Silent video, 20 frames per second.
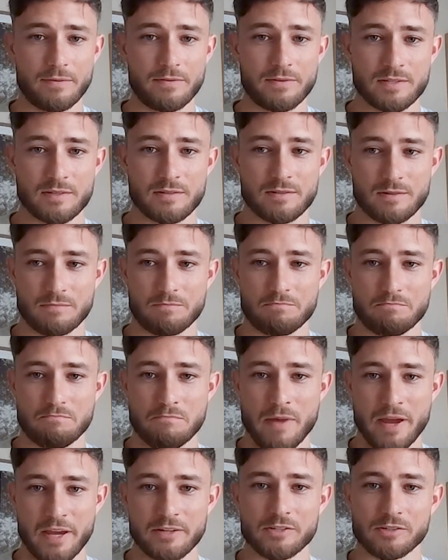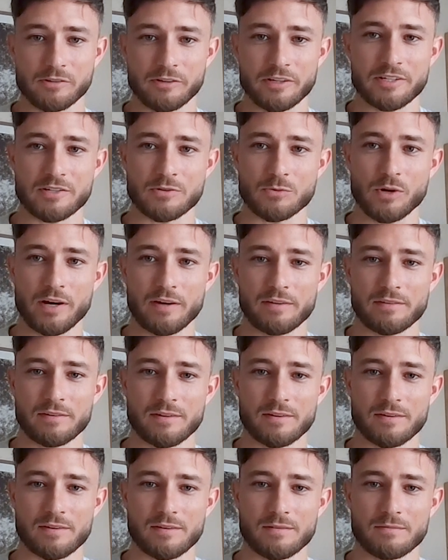this is a major reason why I think
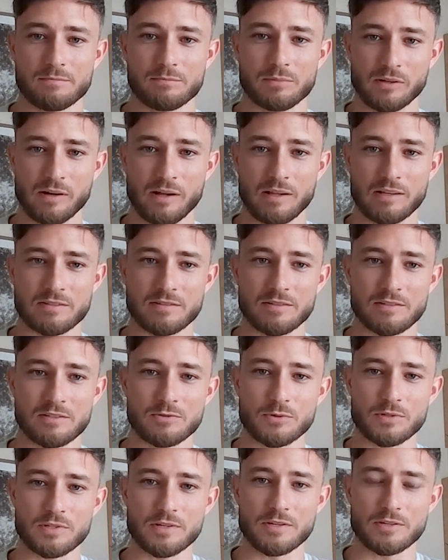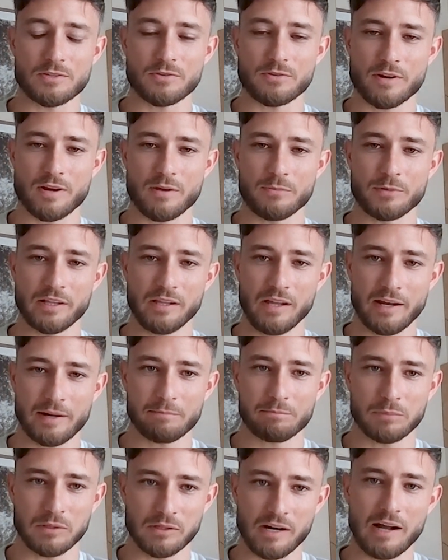Pluralis needs to exist, or a company like
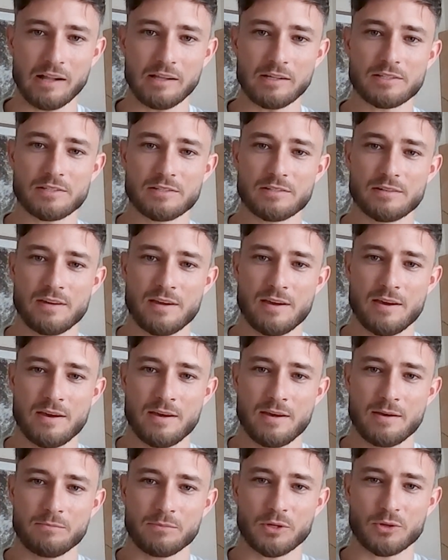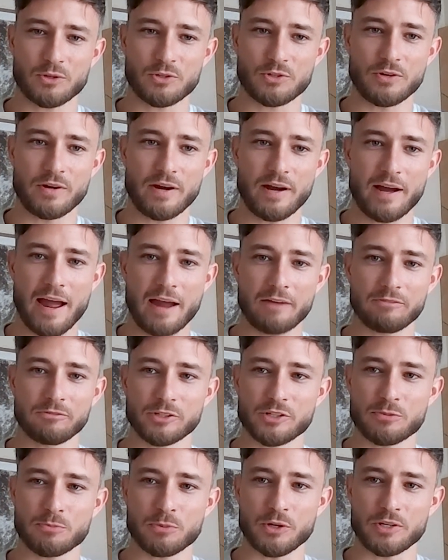Pluralis, because your
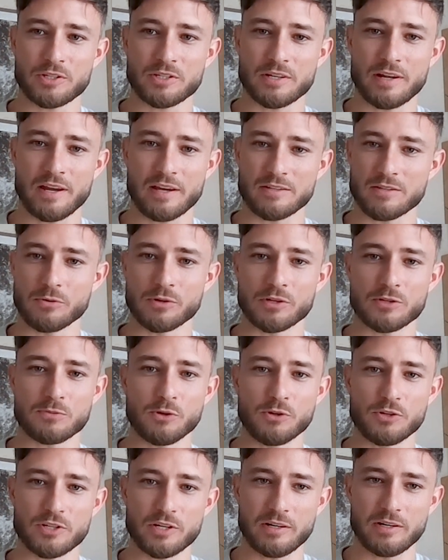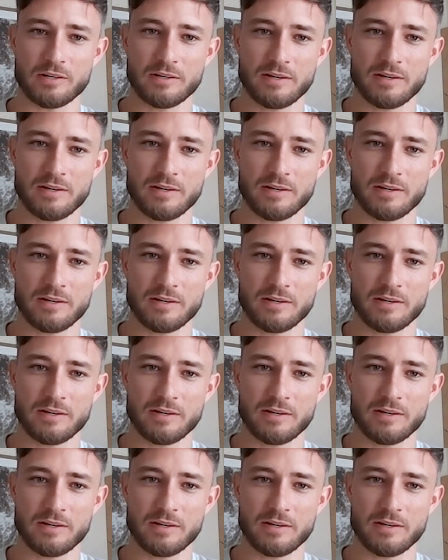average person has no exposure.